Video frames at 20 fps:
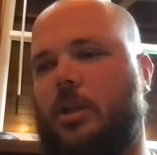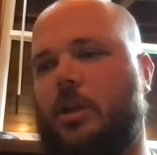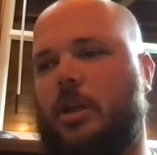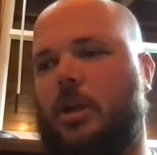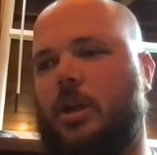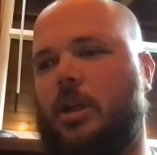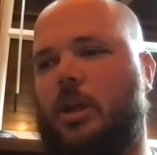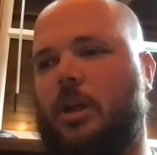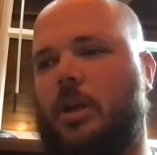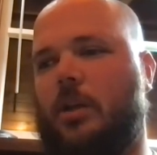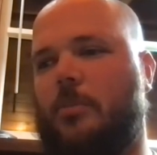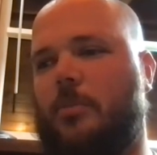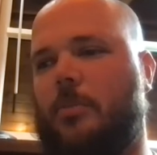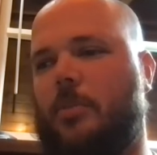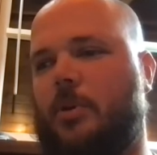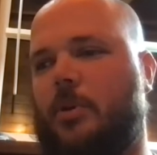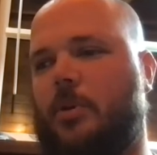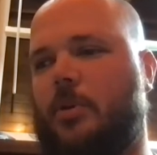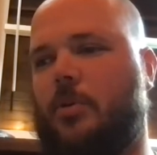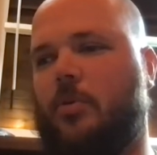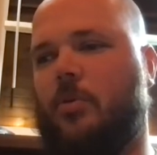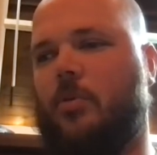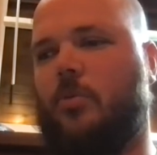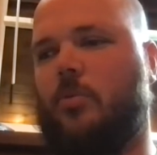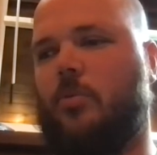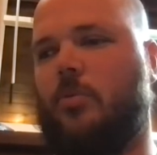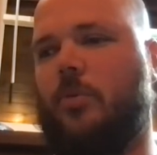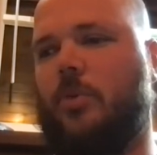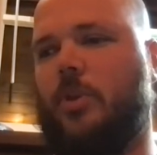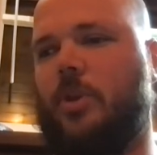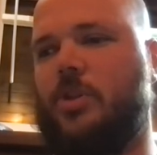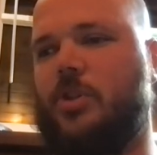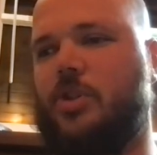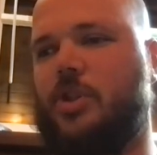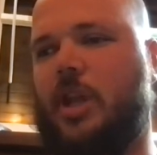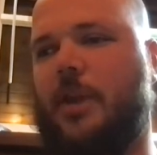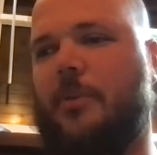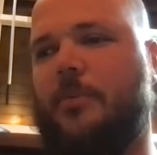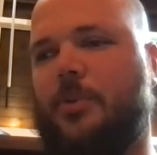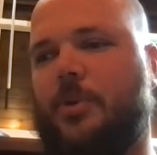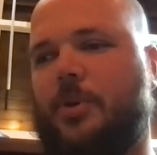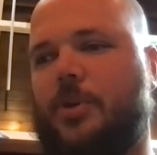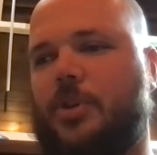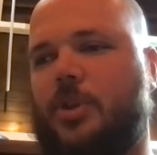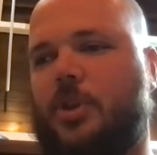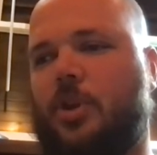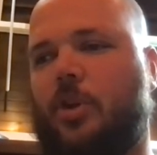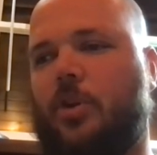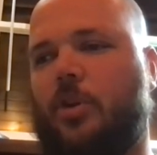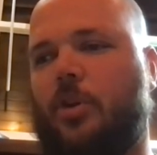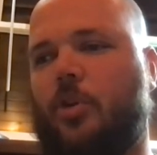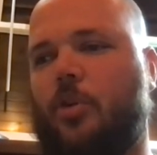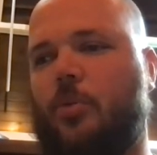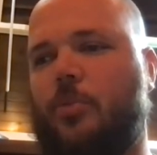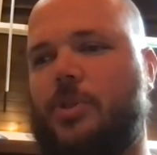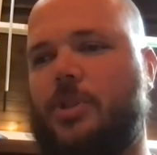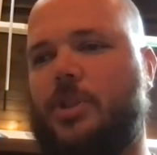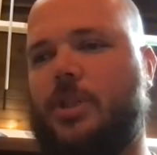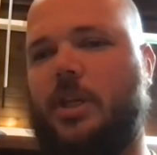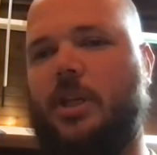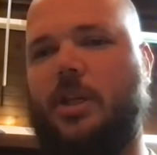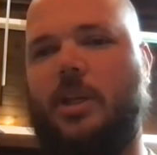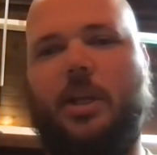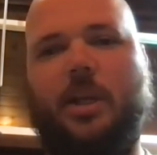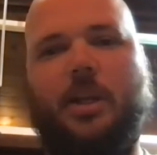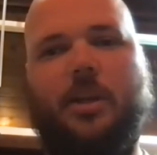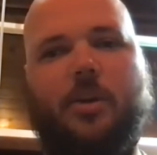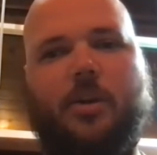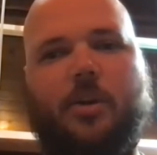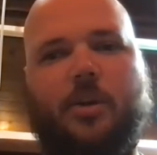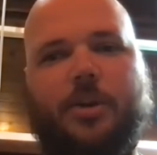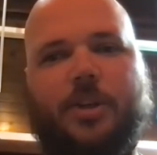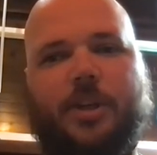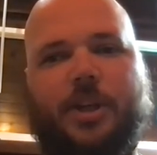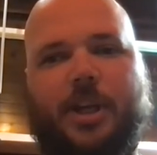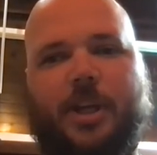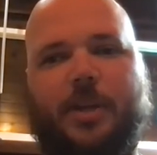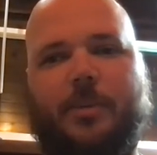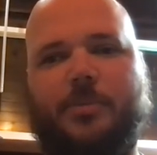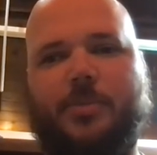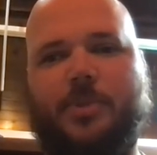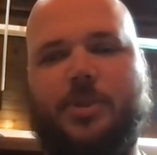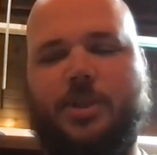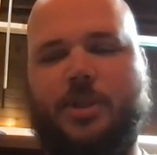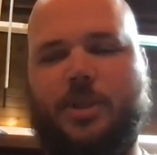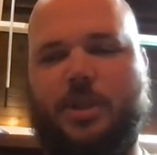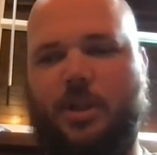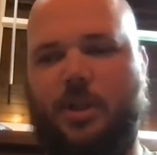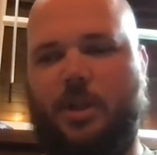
Um, this chapter is called Homestead and Hard Times.